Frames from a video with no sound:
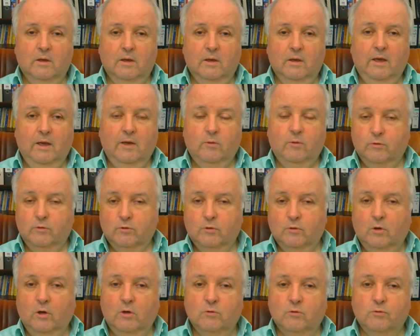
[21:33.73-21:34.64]
And it was
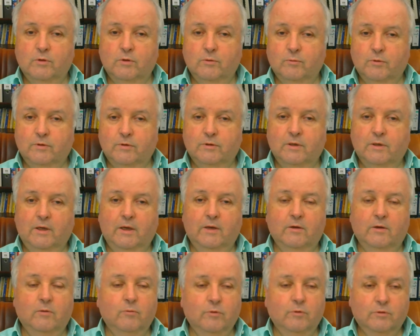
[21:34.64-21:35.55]
congruent with
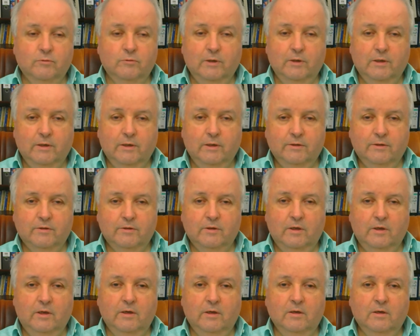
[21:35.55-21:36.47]
that, it was
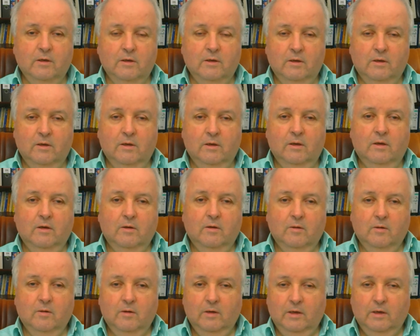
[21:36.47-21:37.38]
realistic,
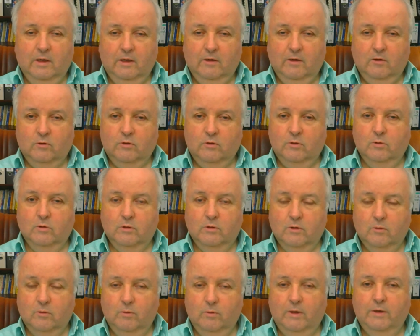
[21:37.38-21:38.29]
and it took
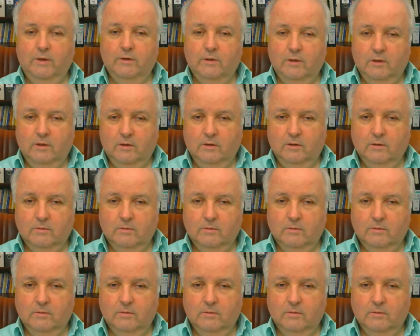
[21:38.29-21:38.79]
1 year.